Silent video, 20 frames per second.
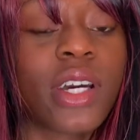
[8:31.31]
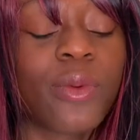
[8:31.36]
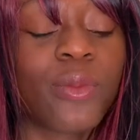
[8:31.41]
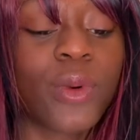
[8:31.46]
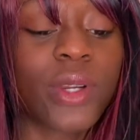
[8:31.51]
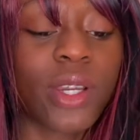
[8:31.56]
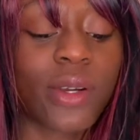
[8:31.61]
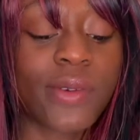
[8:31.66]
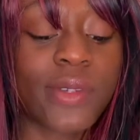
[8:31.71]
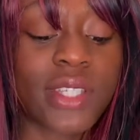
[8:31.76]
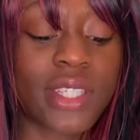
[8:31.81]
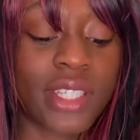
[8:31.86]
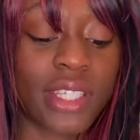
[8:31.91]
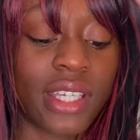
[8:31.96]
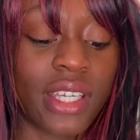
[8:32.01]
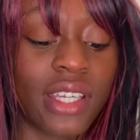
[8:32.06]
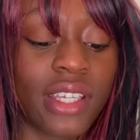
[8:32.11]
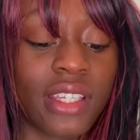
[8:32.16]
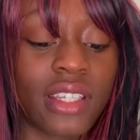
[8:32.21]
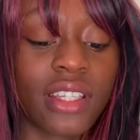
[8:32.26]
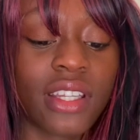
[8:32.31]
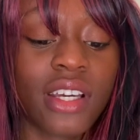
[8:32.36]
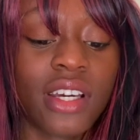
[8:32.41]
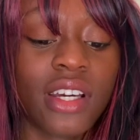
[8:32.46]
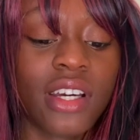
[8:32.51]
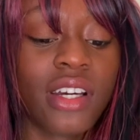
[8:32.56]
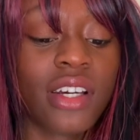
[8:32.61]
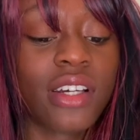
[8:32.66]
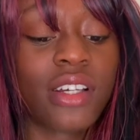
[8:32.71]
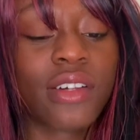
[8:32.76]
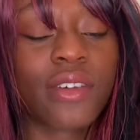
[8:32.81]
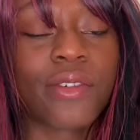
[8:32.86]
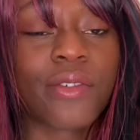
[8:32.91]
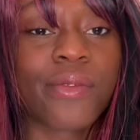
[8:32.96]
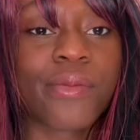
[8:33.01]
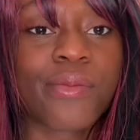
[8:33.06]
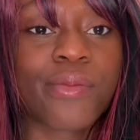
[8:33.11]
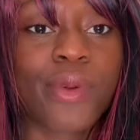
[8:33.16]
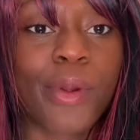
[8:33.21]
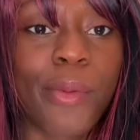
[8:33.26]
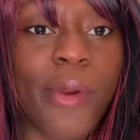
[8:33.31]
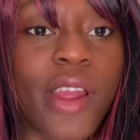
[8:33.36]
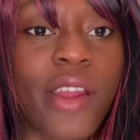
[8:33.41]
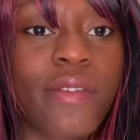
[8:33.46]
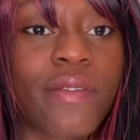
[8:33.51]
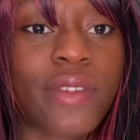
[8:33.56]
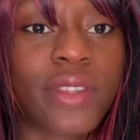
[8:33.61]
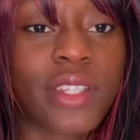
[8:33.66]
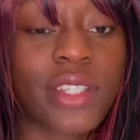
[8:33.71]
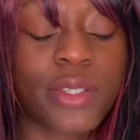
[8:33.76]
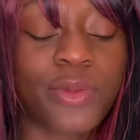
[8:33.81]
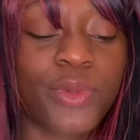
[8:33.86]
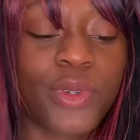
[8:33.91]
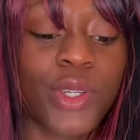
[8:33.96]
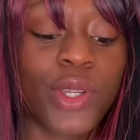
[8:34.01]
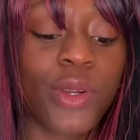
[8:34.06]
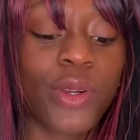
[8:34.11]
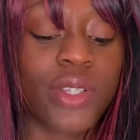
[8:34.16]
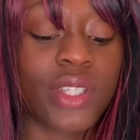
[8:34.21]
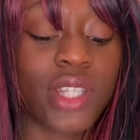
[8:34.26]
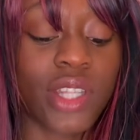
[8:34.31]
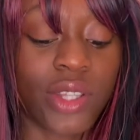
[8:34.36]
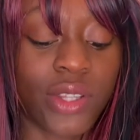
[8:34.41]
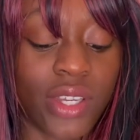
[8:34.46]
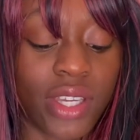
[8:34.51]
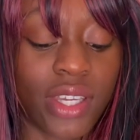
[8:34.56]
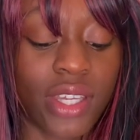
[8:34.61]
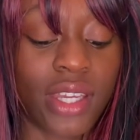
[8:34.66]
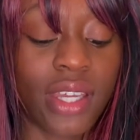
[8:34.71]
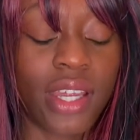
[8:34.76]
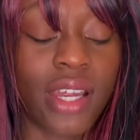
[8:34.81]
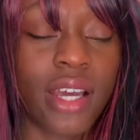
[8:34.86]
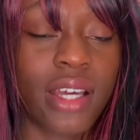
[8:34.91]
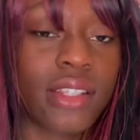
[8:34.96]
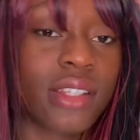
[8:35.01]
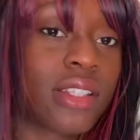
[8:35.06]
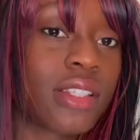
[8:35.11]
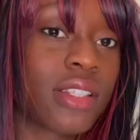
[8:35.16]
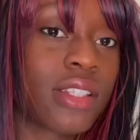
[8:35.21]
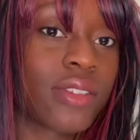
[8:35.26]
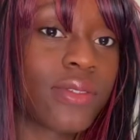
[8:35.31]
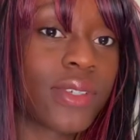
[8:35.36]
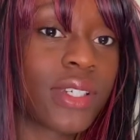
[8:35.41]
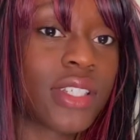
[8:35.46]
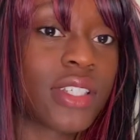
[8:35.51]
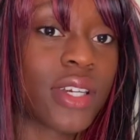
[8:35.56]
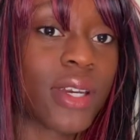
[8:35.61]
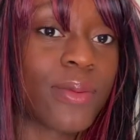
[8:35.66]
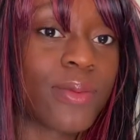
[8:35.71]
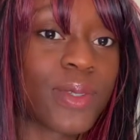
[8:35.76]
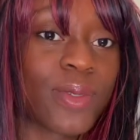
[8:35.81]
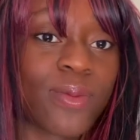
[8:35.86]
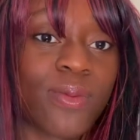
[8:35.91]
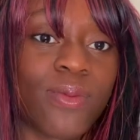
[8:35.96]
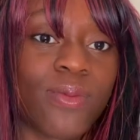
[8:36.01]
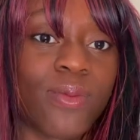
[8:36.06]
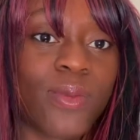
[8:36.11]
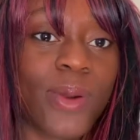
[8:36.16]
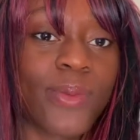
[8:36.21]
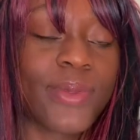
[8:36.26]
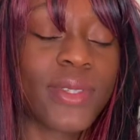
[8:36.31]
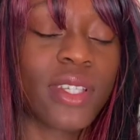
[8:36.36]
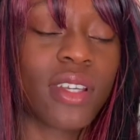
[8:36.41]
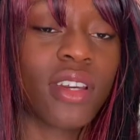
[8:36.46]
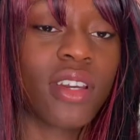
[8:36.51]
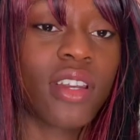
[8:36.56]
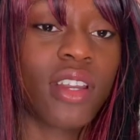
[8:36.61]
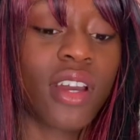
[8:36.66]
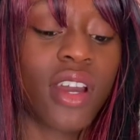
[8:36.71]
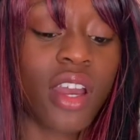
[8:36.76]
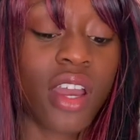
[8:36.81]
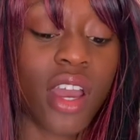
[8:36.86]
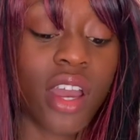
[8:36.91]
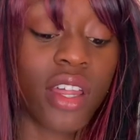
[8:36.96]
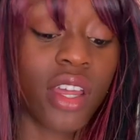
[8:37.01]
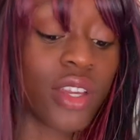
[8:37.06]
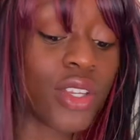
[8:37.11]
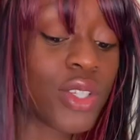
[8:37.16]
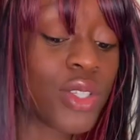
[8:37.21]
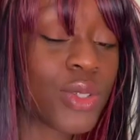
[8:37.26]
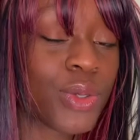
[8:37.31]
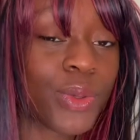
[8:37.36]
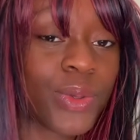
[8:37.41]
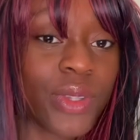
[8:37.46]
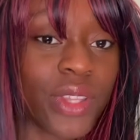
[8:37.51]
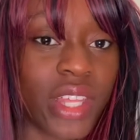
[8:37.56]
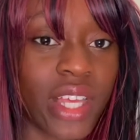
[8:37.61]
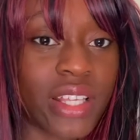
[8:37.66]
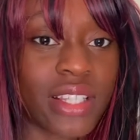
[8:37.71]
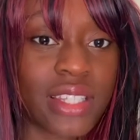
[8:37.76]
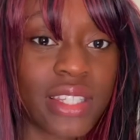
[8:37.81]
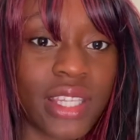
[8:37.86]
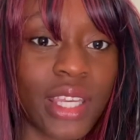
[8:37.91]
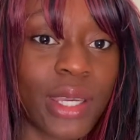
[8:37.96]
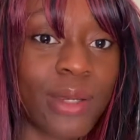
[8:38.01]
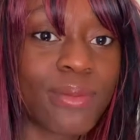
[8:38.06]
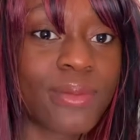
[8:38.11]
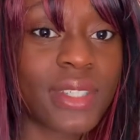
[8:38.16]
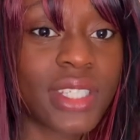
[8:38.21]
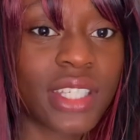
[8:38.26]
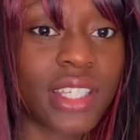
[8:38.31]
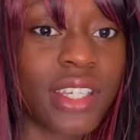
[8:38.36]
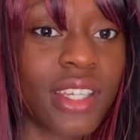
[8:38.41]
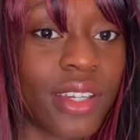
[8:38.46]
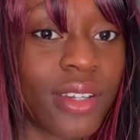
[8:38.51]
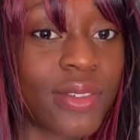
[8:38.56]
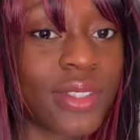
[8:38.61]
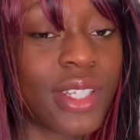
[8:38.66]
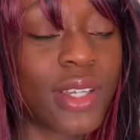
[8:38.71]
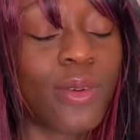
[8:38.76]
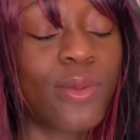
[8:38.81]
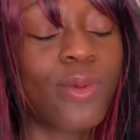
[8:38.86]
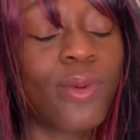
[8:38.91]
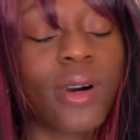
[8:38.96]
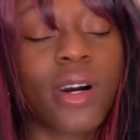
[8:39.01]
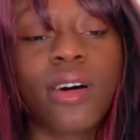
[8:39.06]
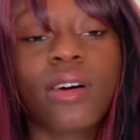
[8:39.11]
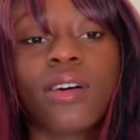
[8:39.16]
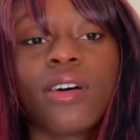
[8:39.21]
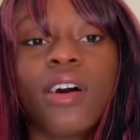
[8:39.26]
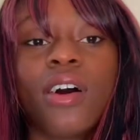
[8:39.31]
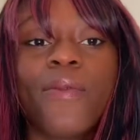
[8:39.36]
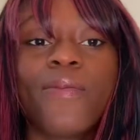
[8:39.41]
And when I was preparing for this video and looking at the three times website, I saw that same tee, and I was like, wow,